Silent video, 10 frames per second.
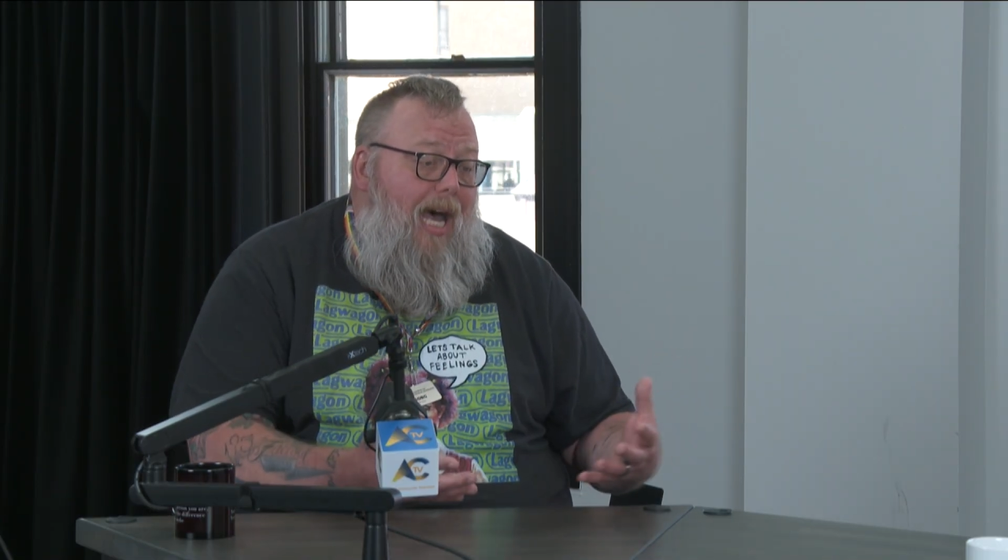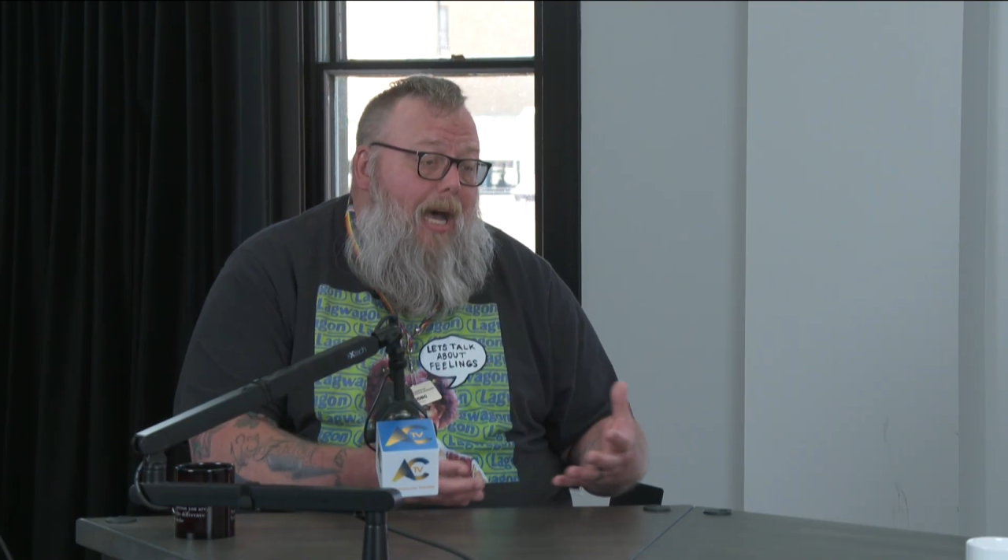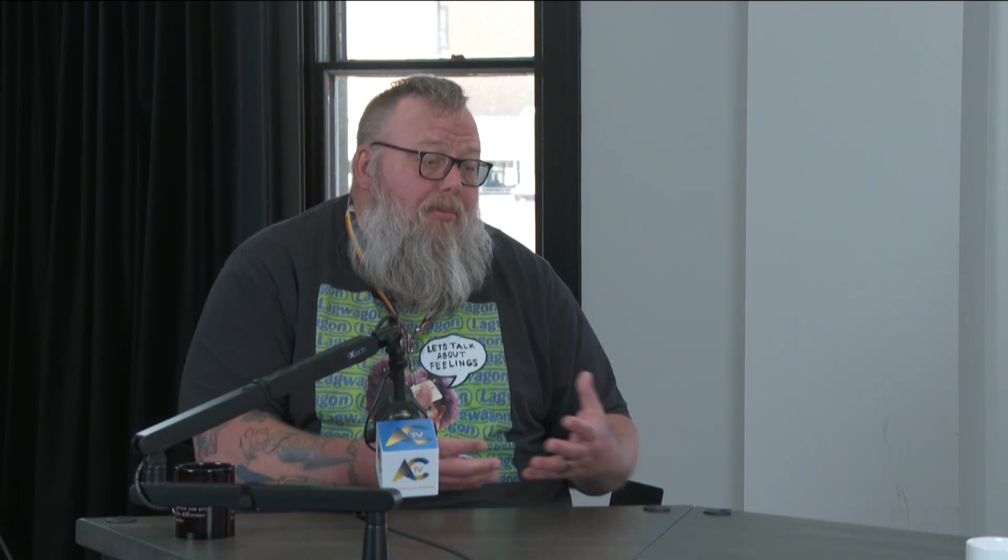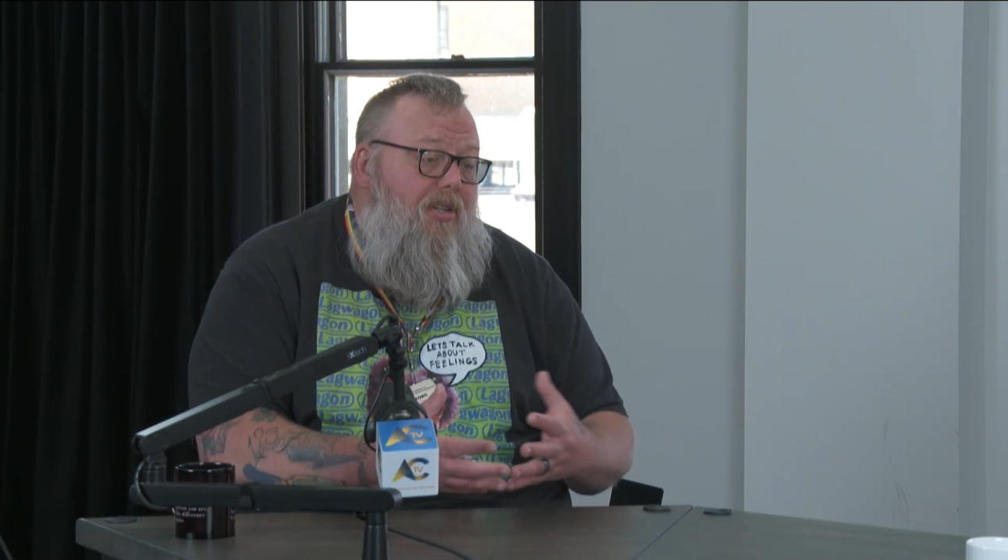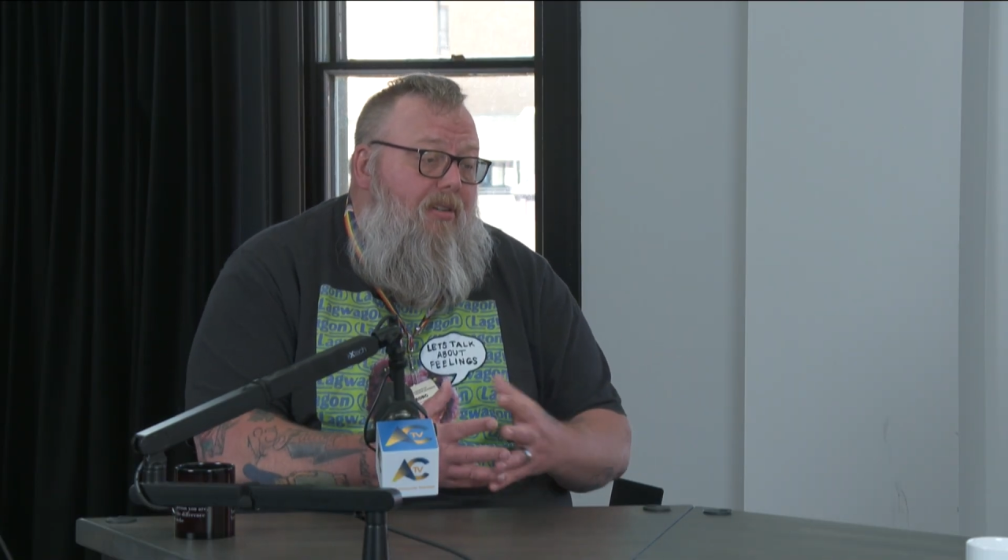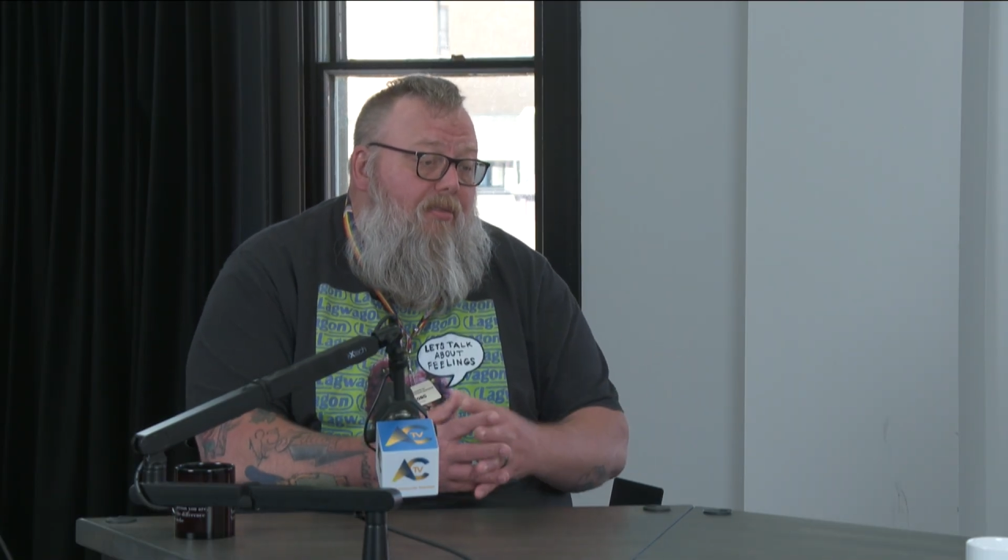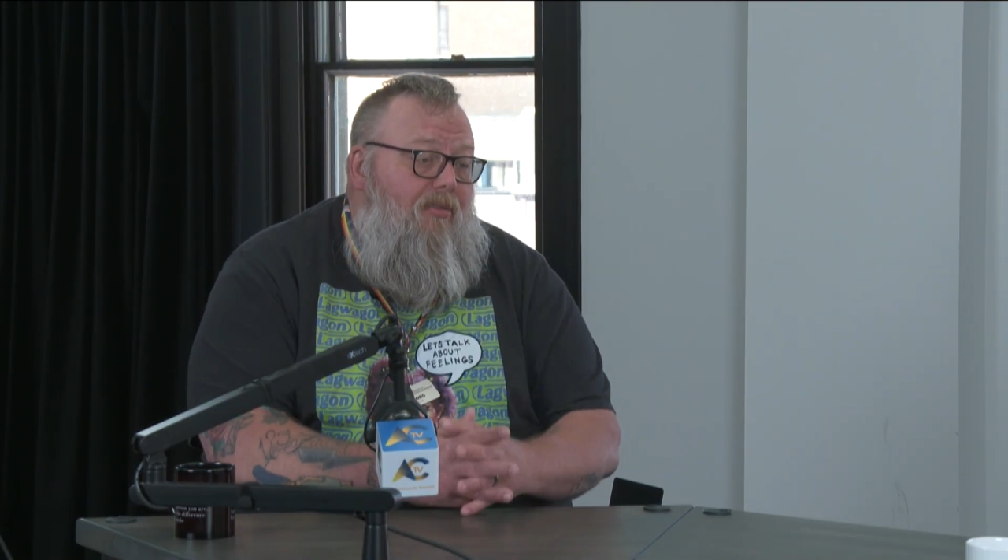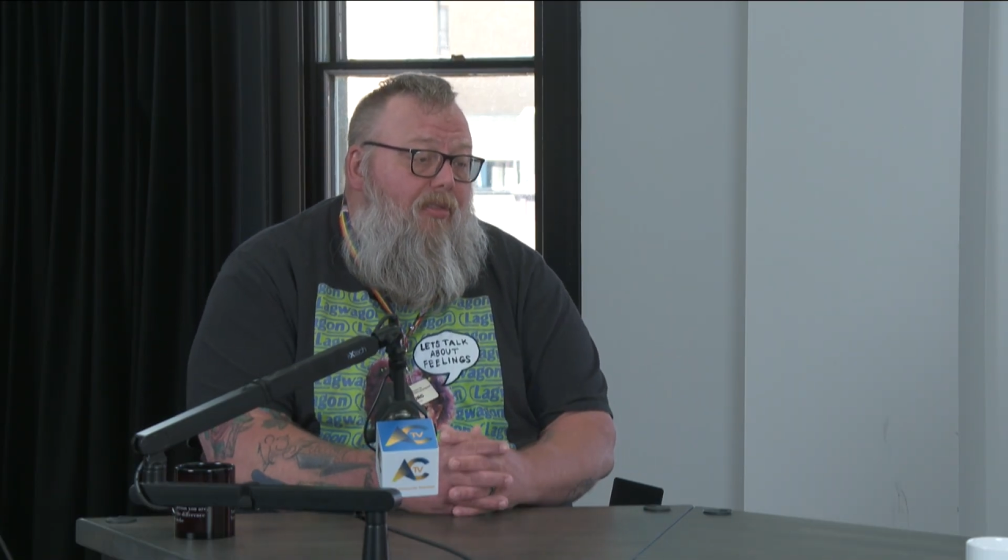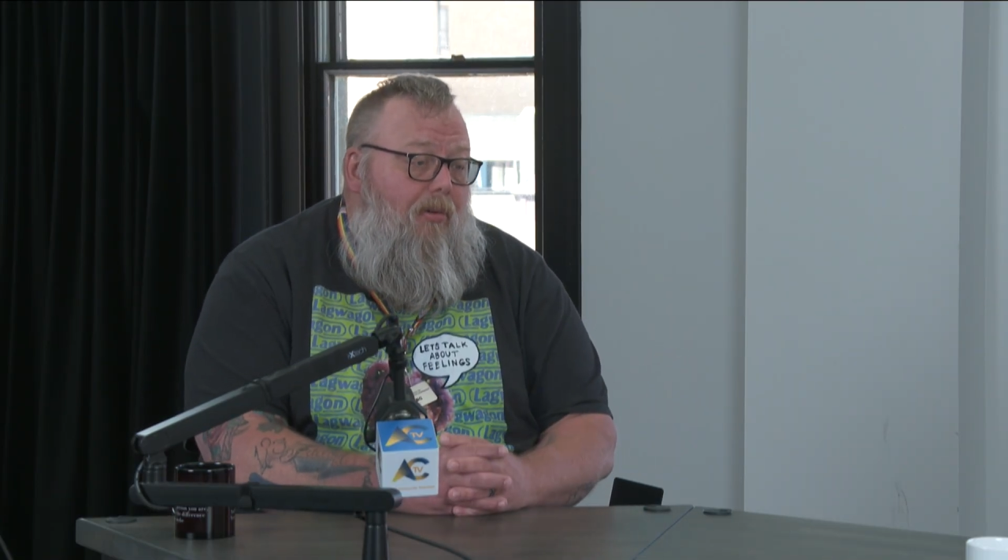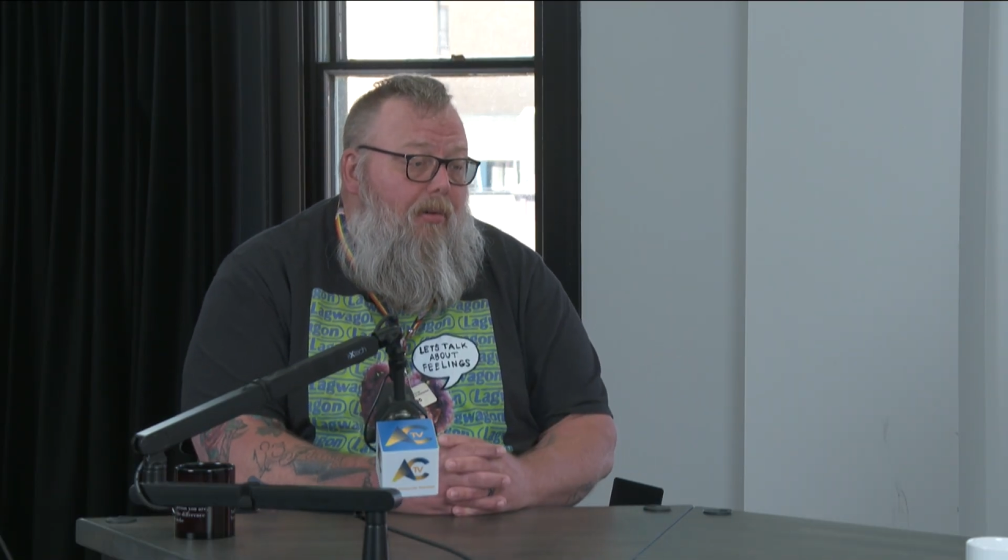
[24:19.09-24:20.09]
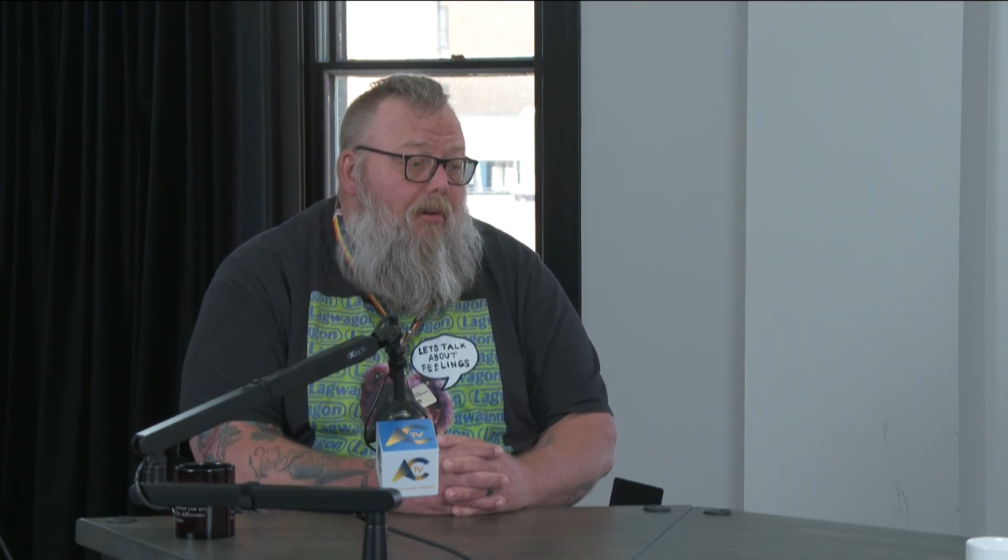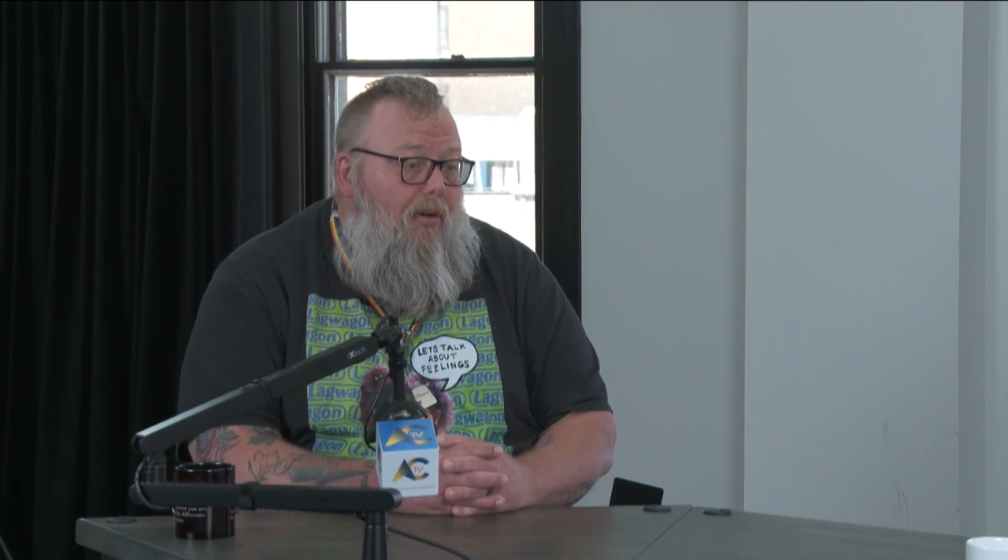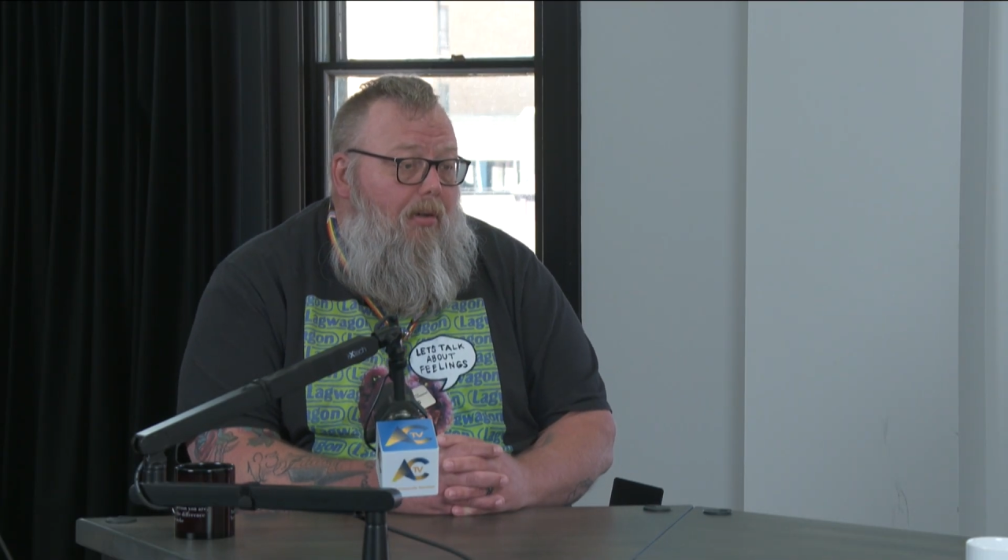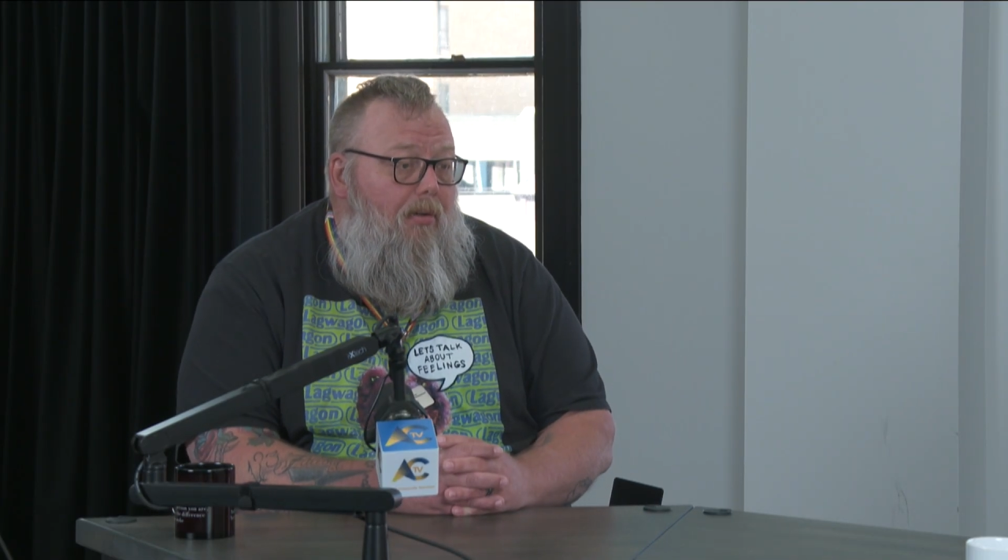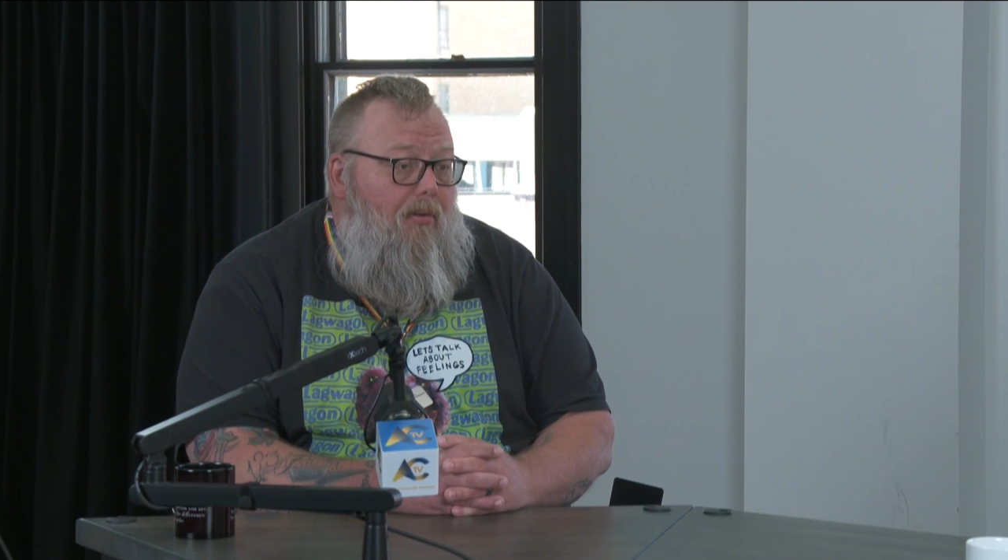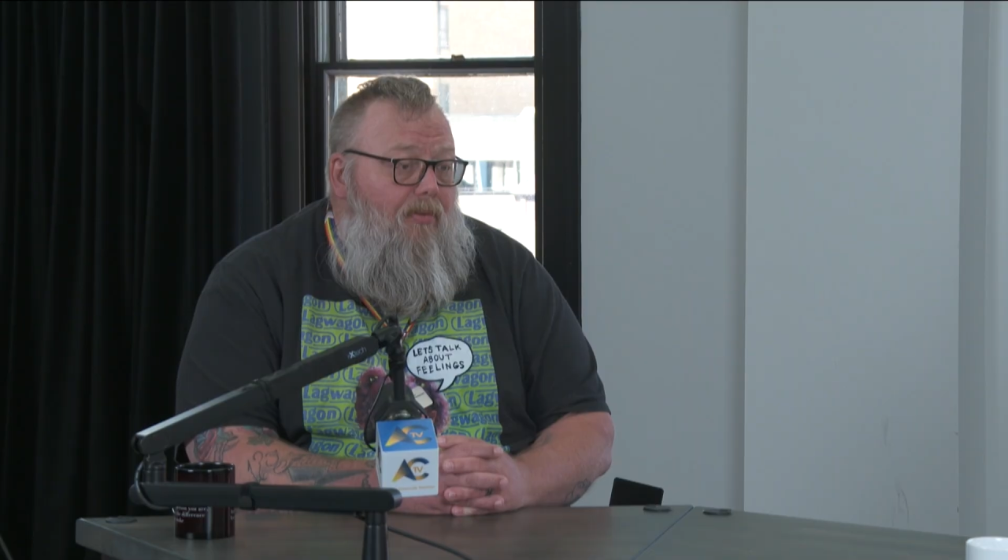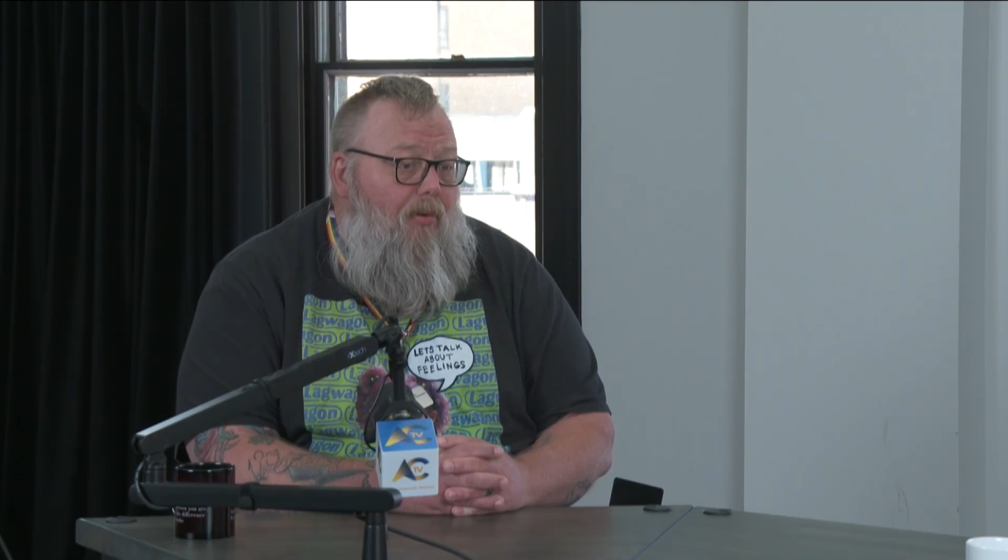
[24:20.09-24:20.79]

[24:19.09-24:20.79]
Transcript: option for